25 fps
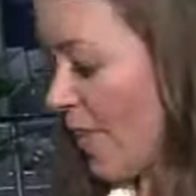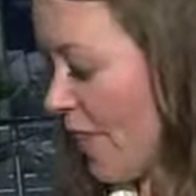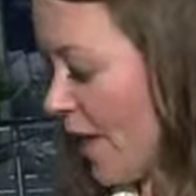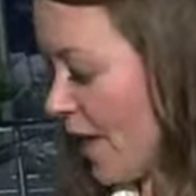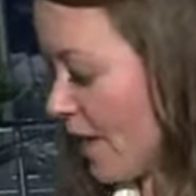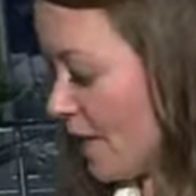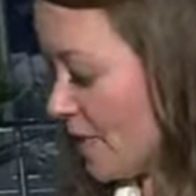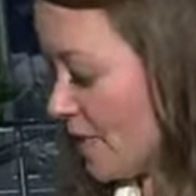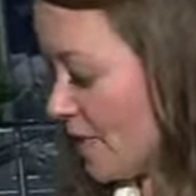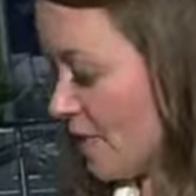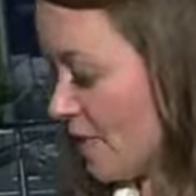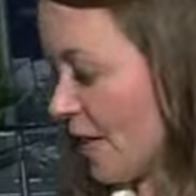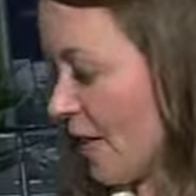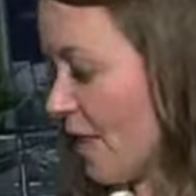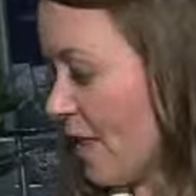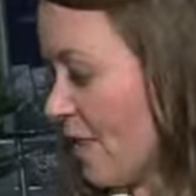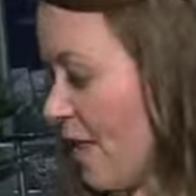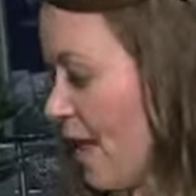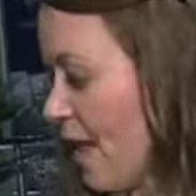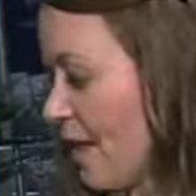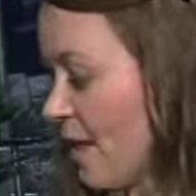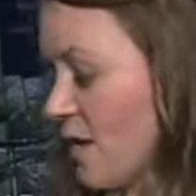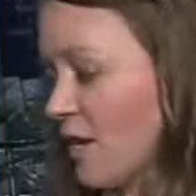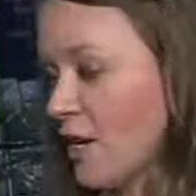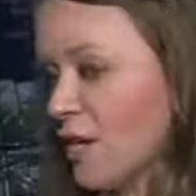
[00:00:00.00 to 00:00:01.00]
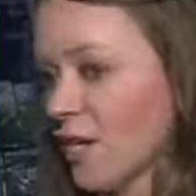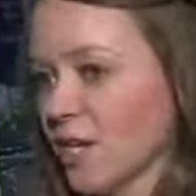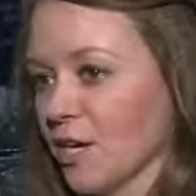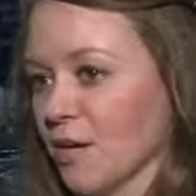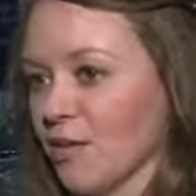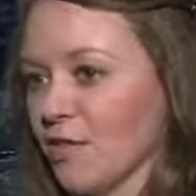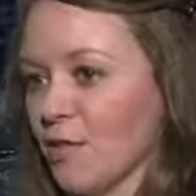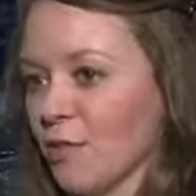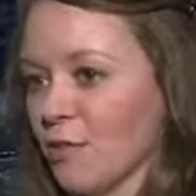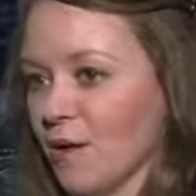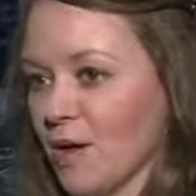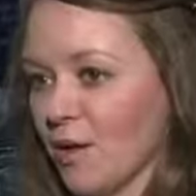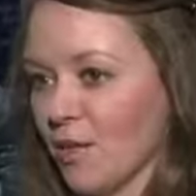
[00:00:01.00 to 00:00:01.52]
And then say that in a
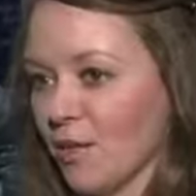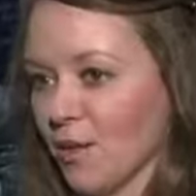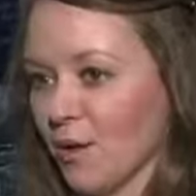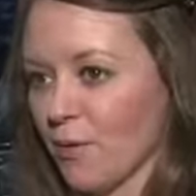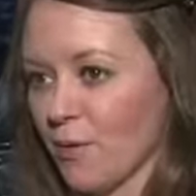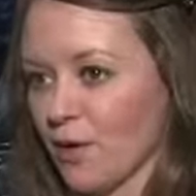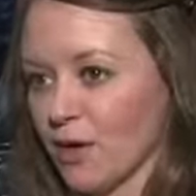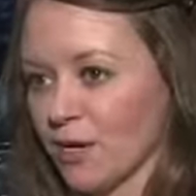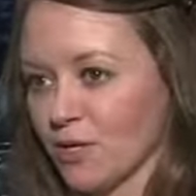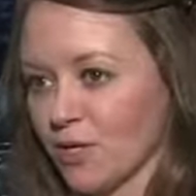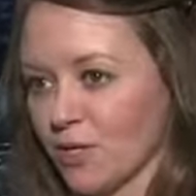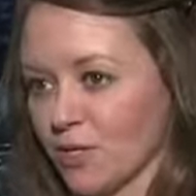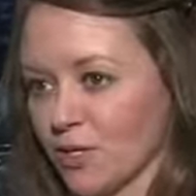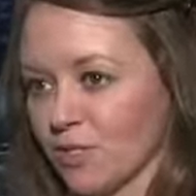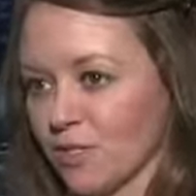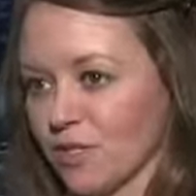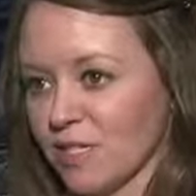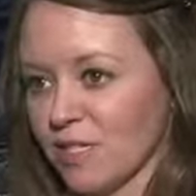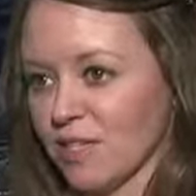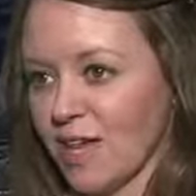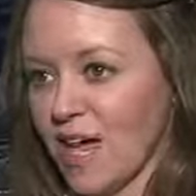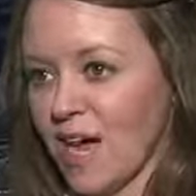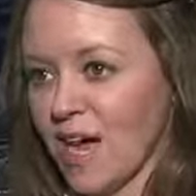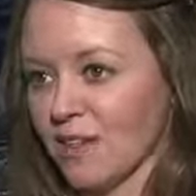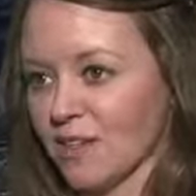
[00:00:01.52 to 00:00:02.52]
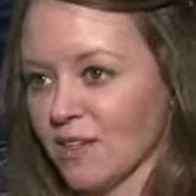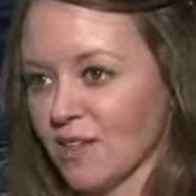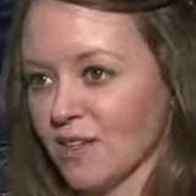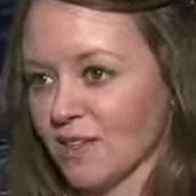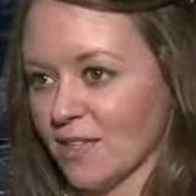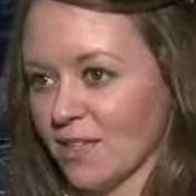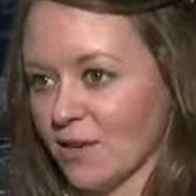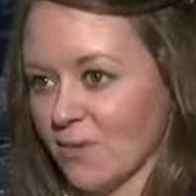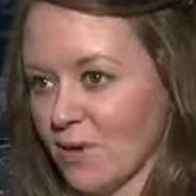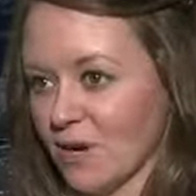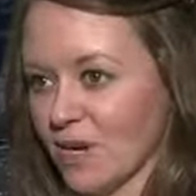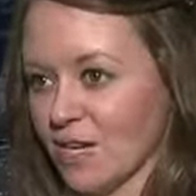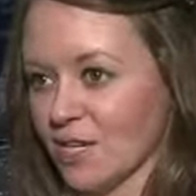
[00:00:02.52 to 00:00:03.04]
year from now they want to serve a salad
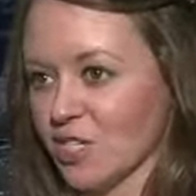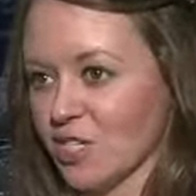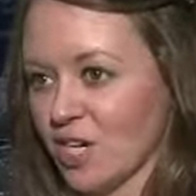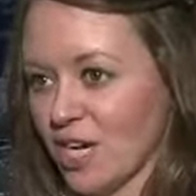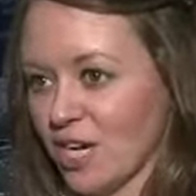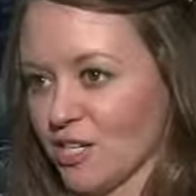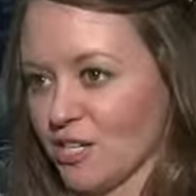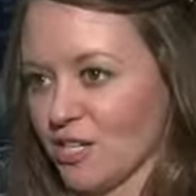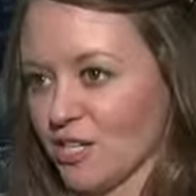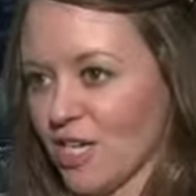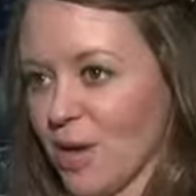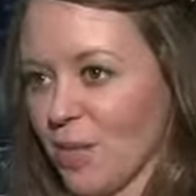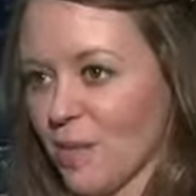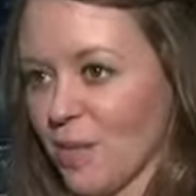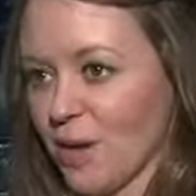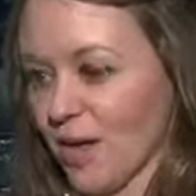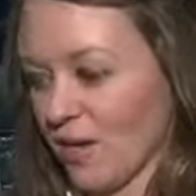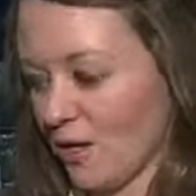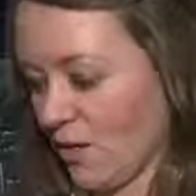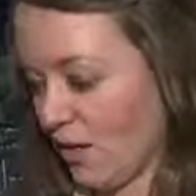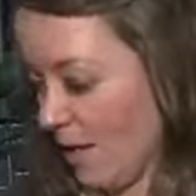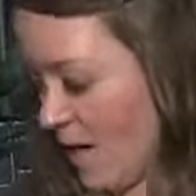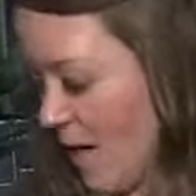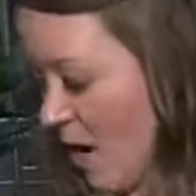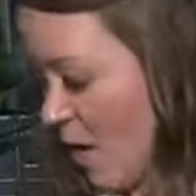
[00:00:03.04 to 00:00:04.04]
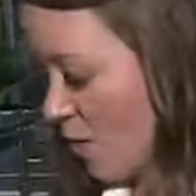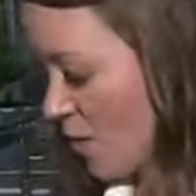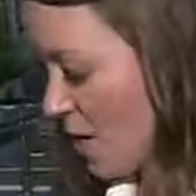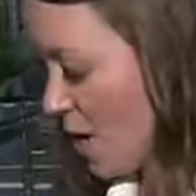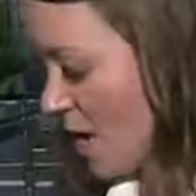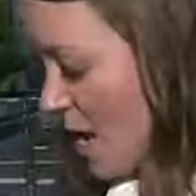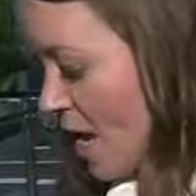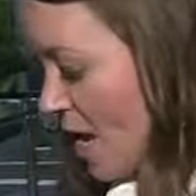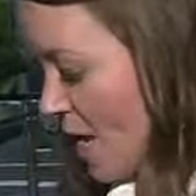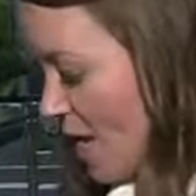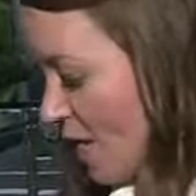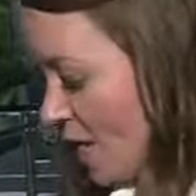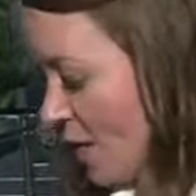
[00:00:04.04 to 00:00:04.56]
and they want to change that panel out.
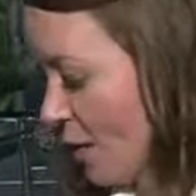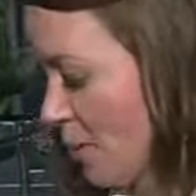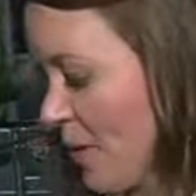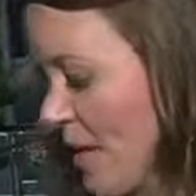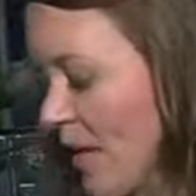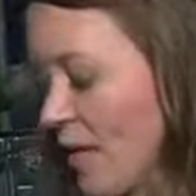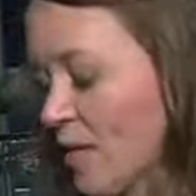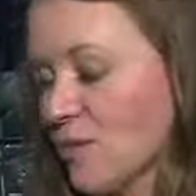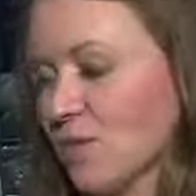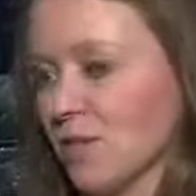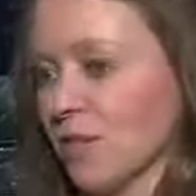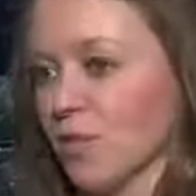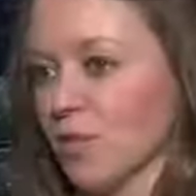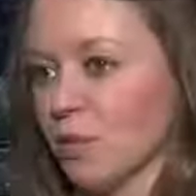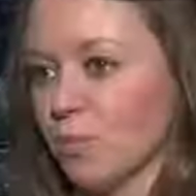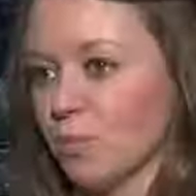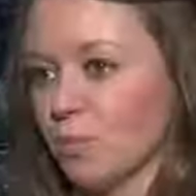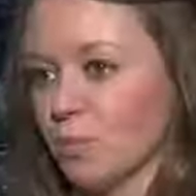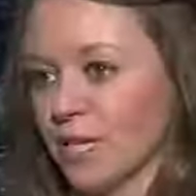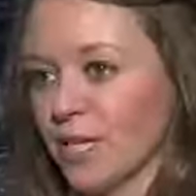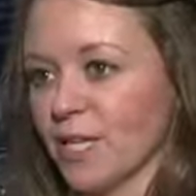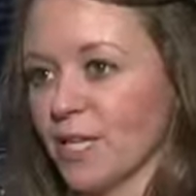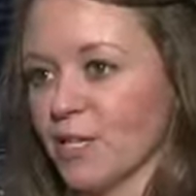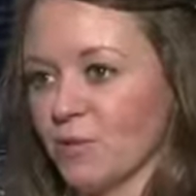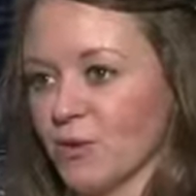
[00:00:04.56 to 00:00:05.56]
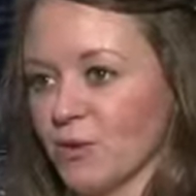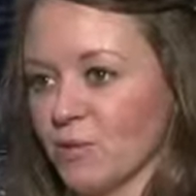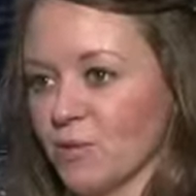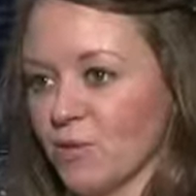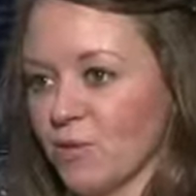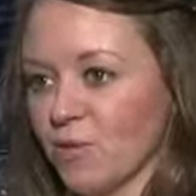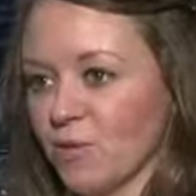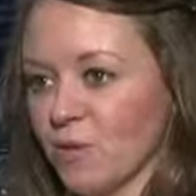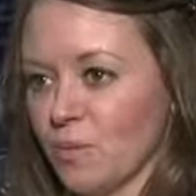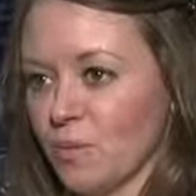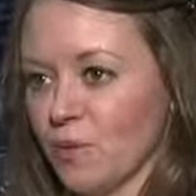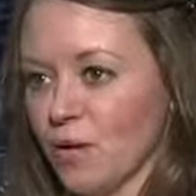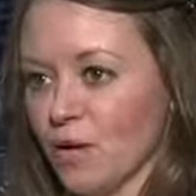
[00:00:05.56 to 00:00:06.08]
The panels are completely
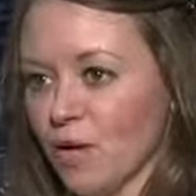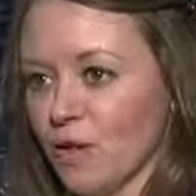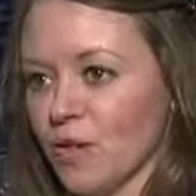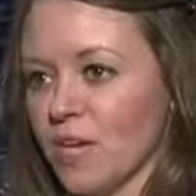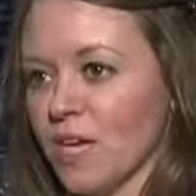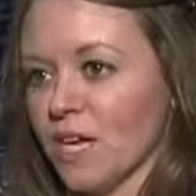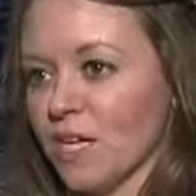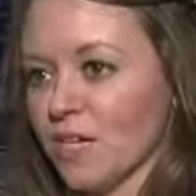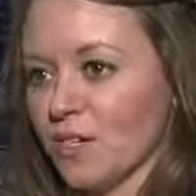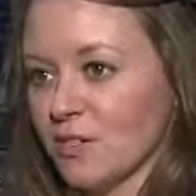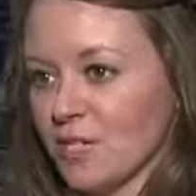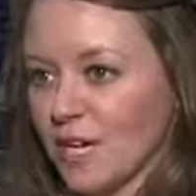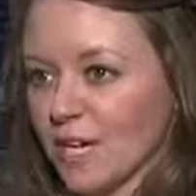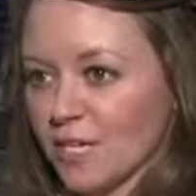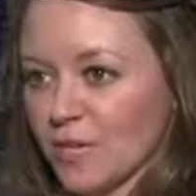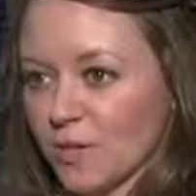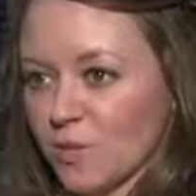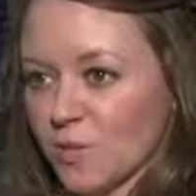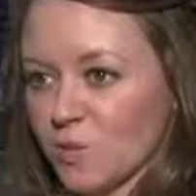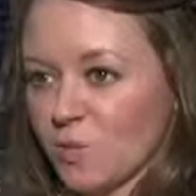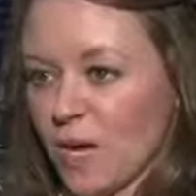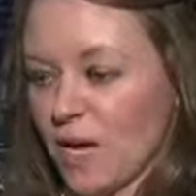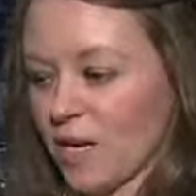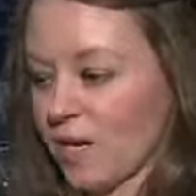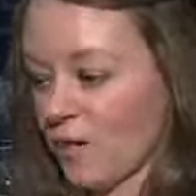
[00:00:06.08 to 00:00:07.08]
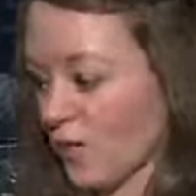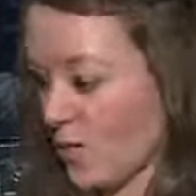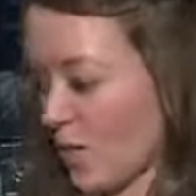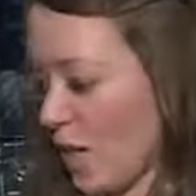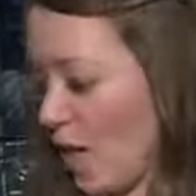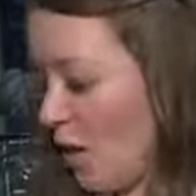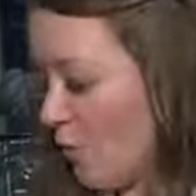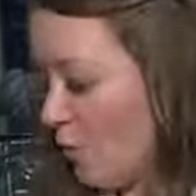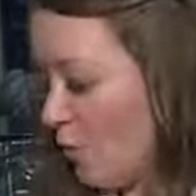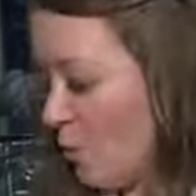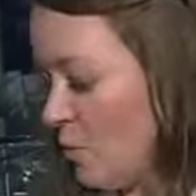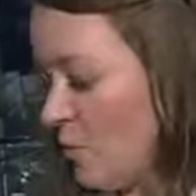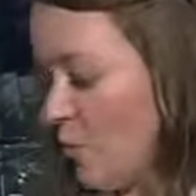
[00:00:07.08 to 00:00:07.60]
removable. You take those panels
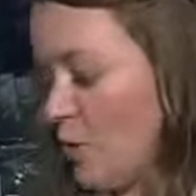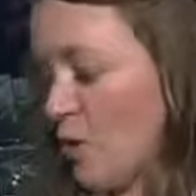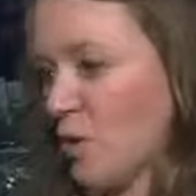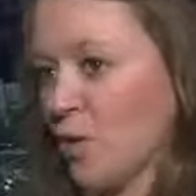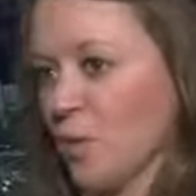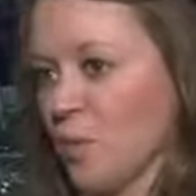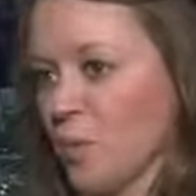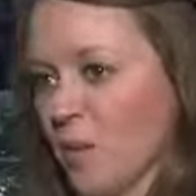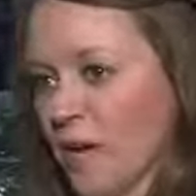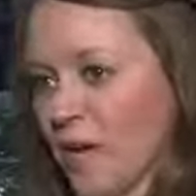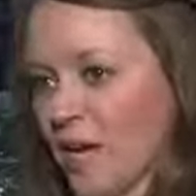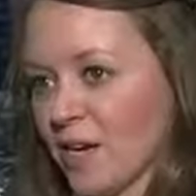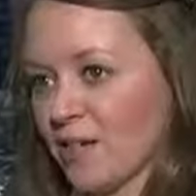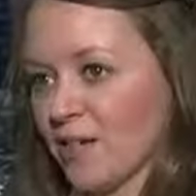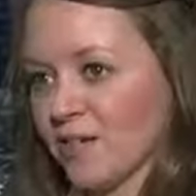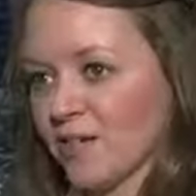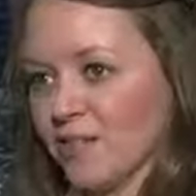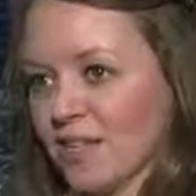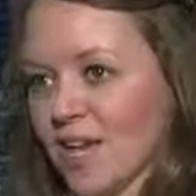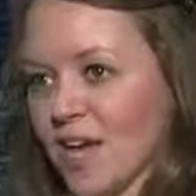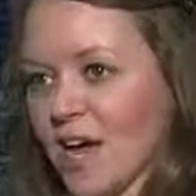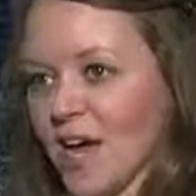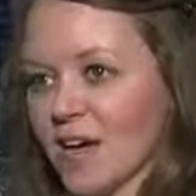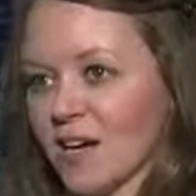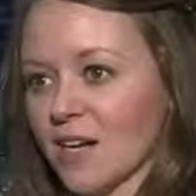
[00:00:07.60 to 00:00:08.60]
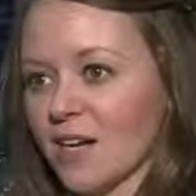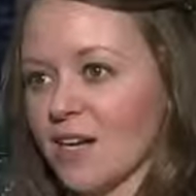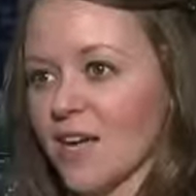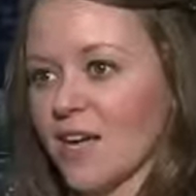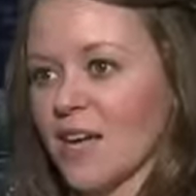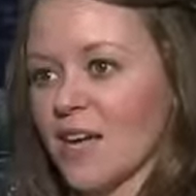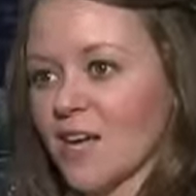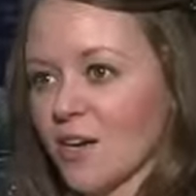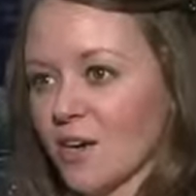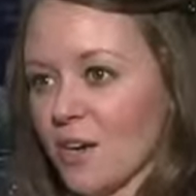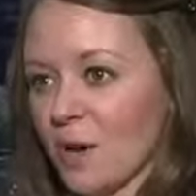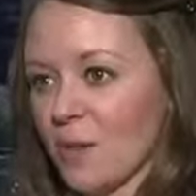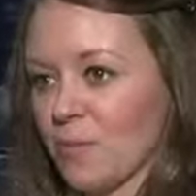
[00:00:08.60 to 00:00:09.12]
off, you put new panels on,
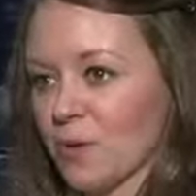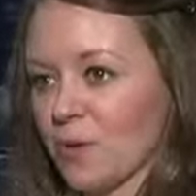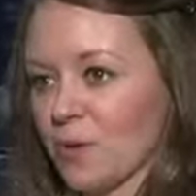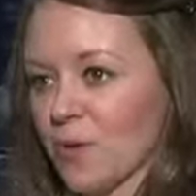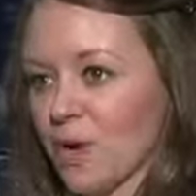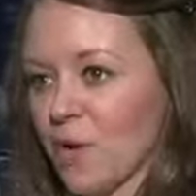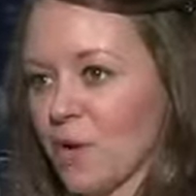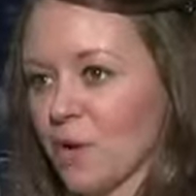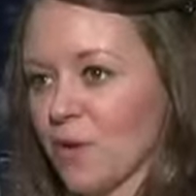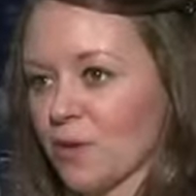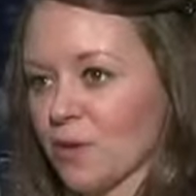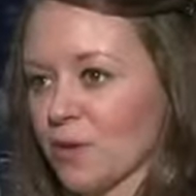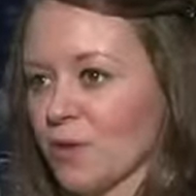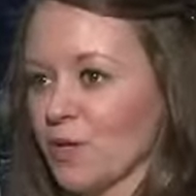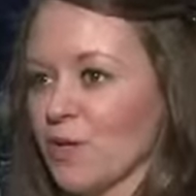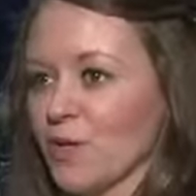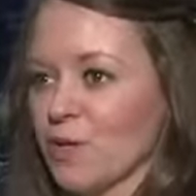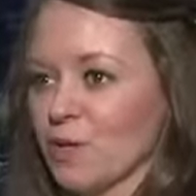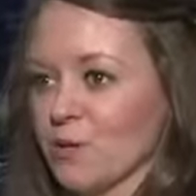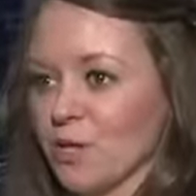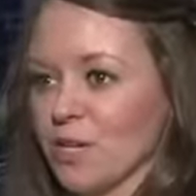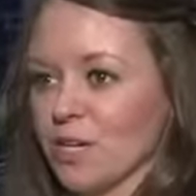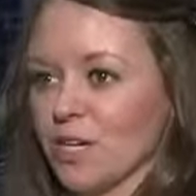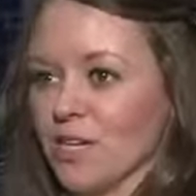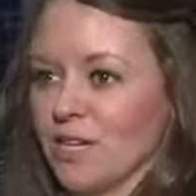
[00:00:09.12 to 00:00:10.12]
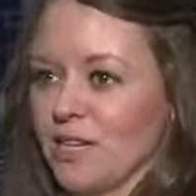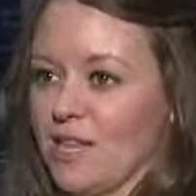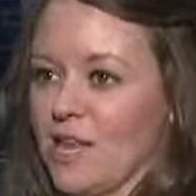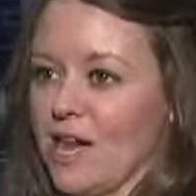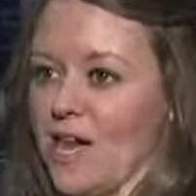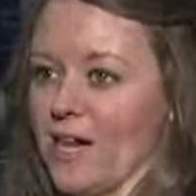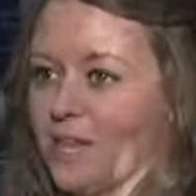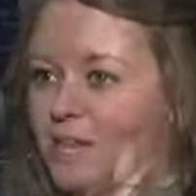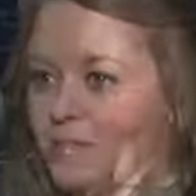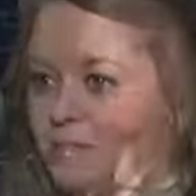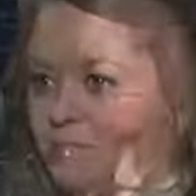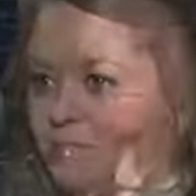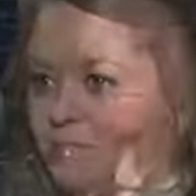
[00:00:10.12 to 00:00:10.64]
you're up and going with a new looking line.